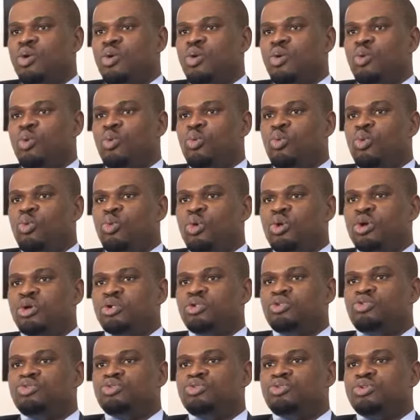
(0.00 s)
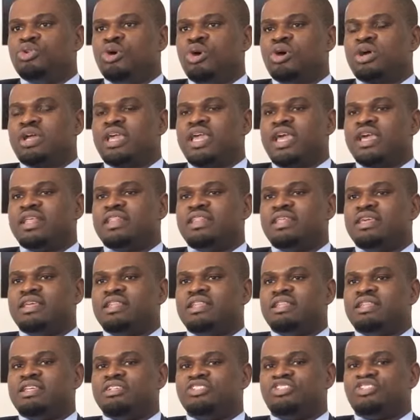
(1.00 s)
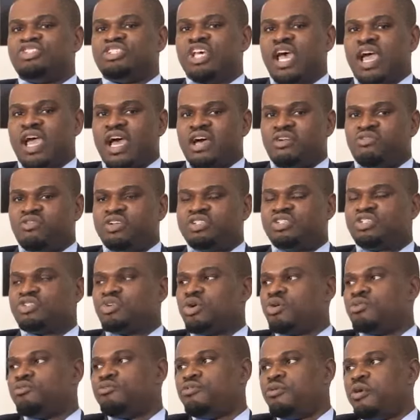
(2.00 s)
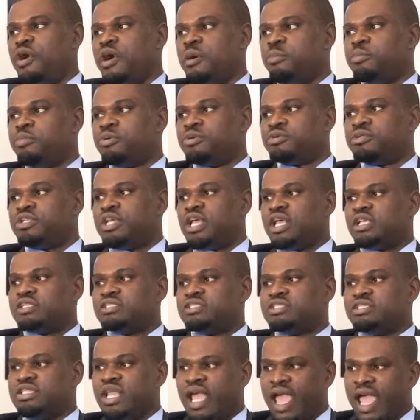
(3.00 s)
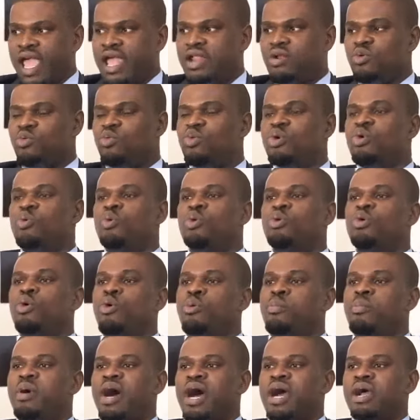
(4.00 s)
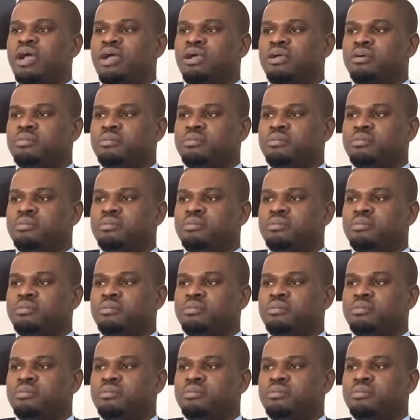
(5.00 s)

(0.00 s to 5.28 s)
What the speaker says: we do not get the desired result from our protest, then we will go back,